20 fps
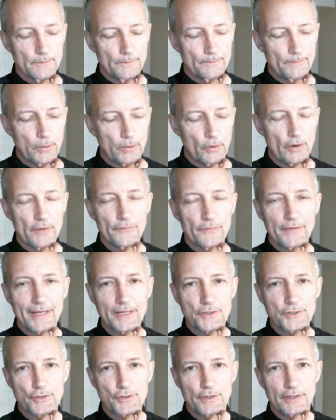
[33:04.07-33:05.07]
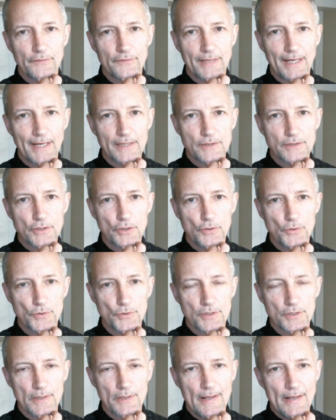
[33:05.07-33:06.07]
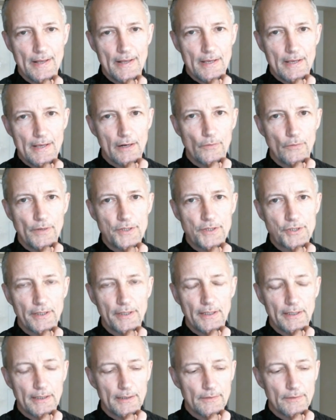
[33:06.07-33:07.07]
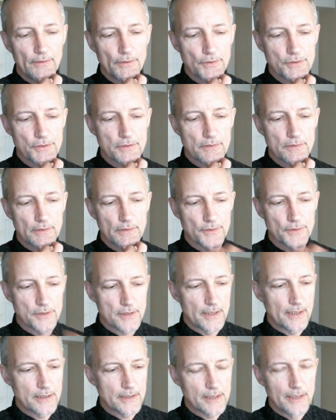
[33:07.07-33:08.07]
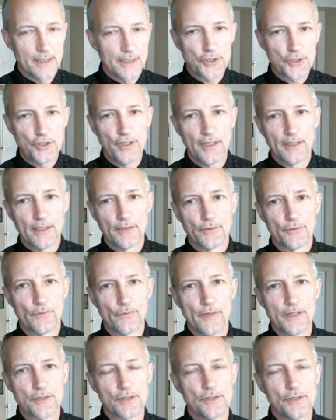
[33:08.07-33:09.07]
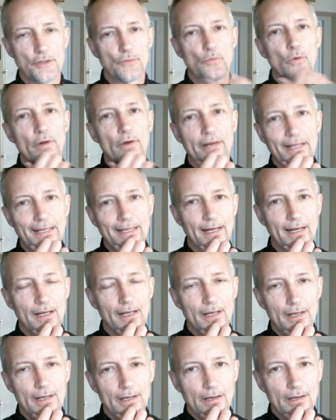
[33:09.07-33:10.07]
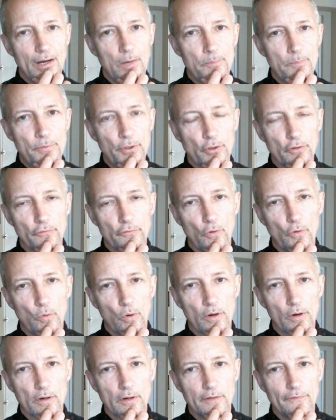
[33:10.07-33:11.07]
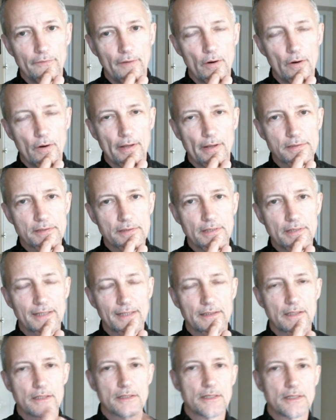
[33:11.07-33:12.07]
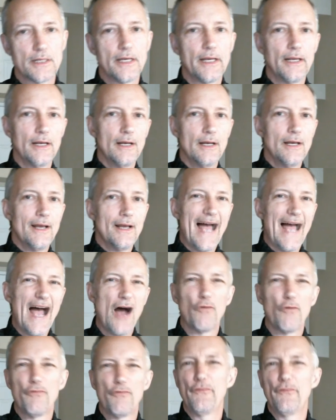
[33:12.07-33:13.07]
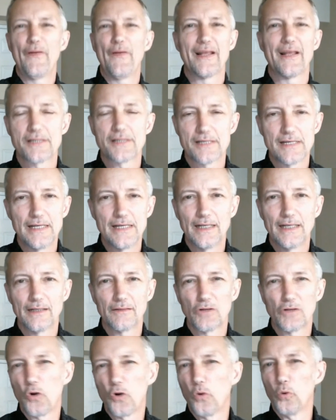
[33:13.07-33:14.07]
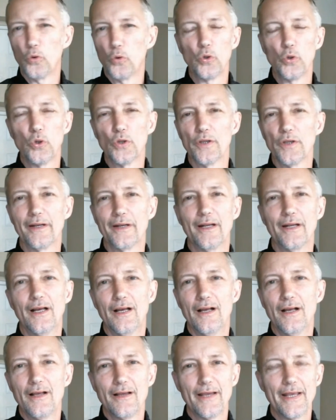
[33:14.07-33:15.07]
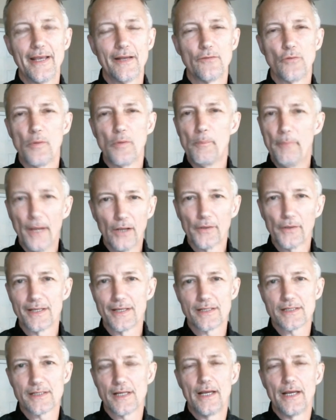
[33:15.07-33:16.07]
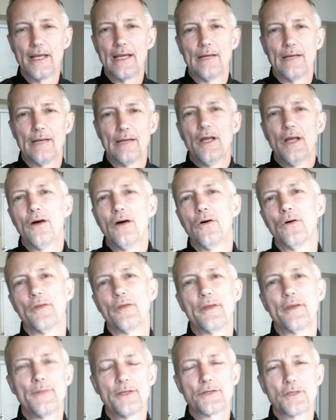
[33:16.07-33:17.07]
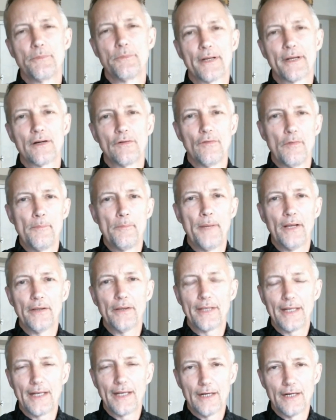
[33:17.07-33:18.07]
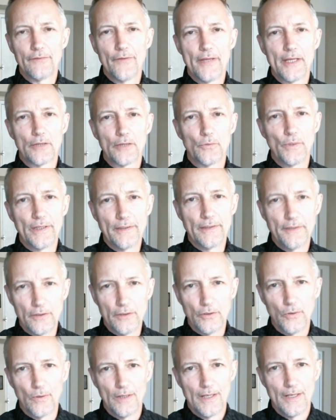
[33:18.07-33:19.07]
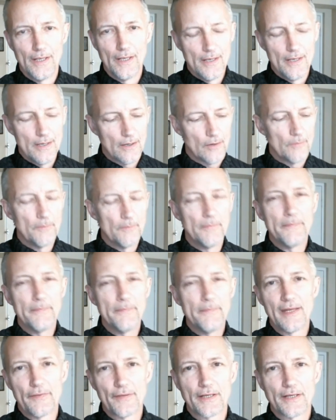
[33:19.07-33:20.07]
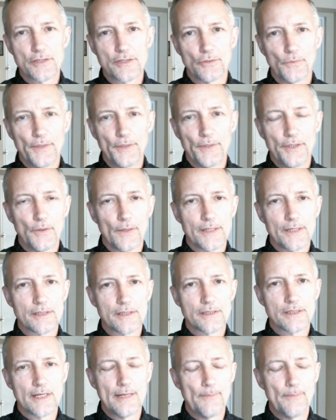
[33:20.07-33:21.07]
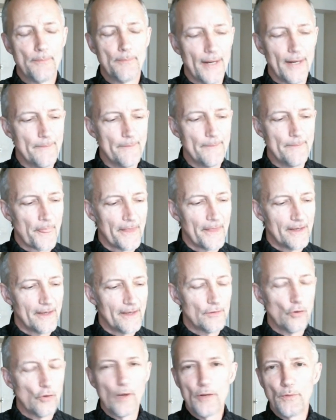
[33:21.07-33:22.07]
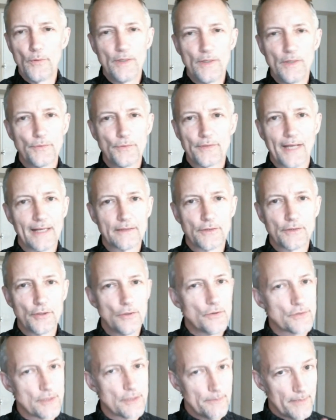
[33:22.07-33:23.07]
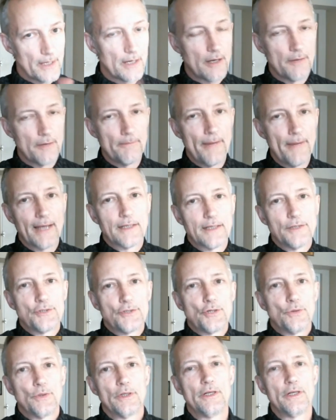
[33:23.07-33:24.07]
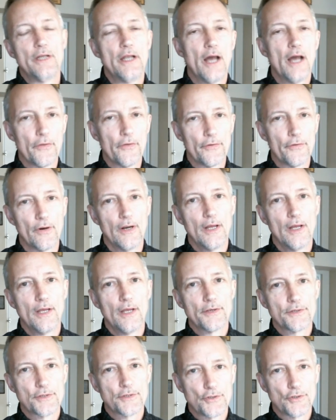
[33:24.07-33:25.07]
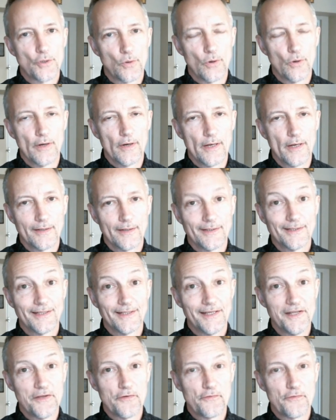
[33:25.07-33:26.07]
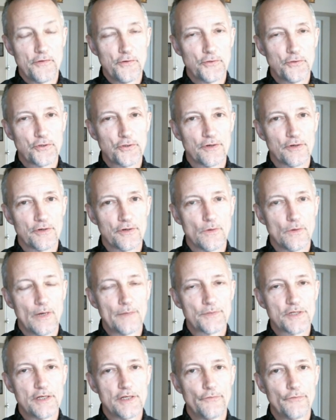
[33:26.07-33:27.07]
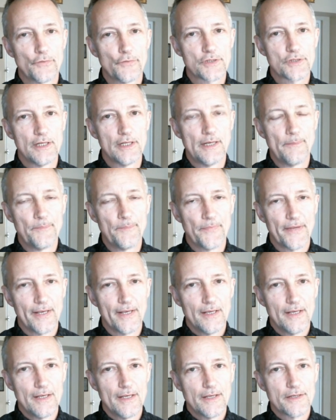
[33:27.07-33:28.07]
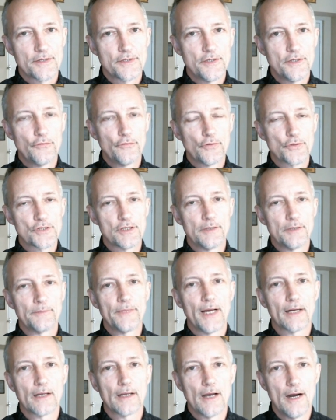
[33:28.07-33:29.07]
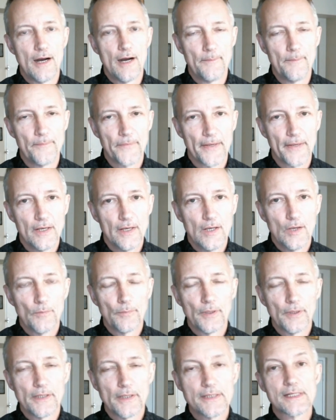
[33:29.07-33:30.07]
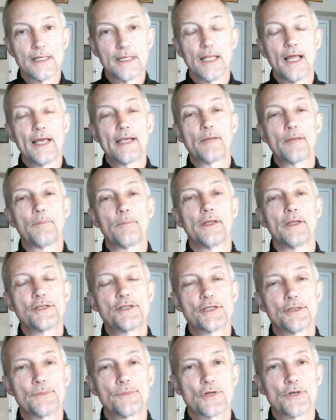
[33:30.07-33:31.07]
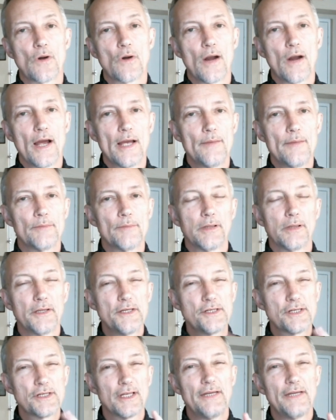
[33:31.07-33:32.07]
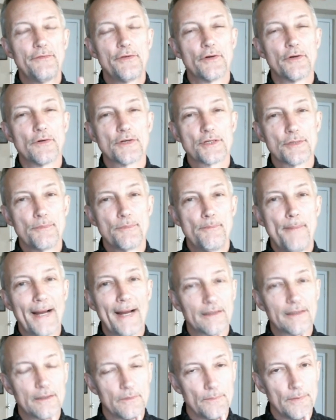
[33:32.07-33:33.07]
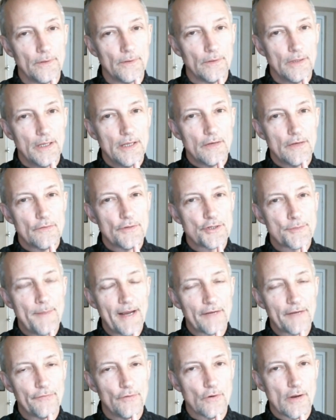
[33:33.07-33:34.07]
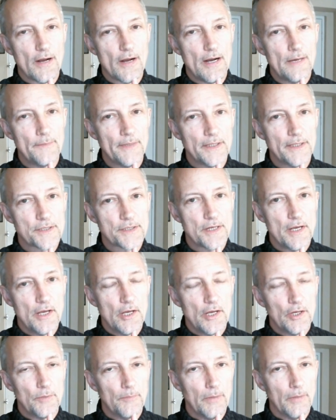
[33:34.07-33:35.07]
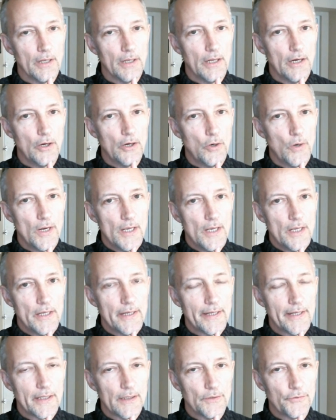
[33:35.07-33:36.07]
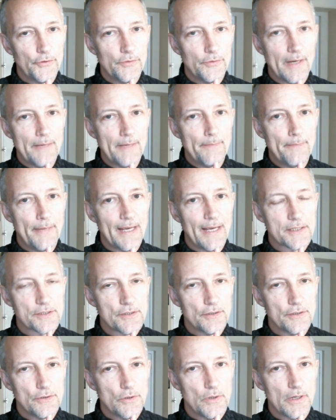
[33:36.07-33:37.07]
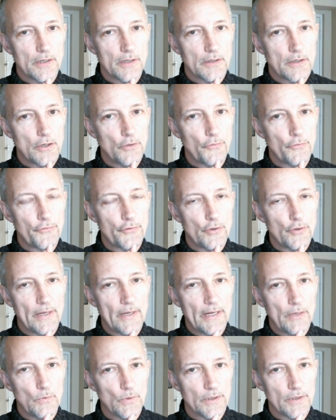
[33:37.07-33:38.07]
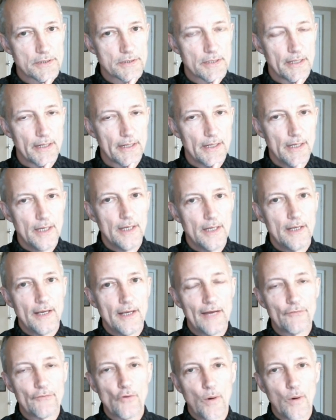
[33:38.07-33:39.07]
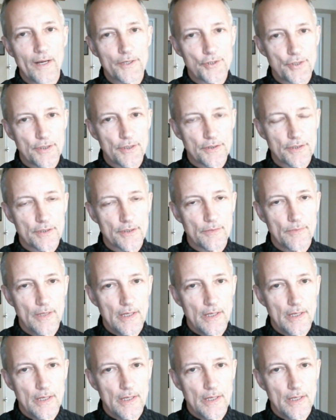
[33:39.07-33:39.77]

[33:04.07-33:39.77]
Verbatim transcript: part of the history of tattoos originated those those things, initiated the reason you want to get a beautiful work of art. It's not to say how fancy and cool and and rebellious I am. No, I mean, there's a bit of rebellion in everything we do, or many things that we do, I should say. But the way we do tattoos, I'm going to come back at you in another story in the future. So I'm Sifu Slim, sifuslim.com. Please like, please subscribe, and please leave your respectable, respectful comments below and I'll do my best to uh, go through any ones that have questions. And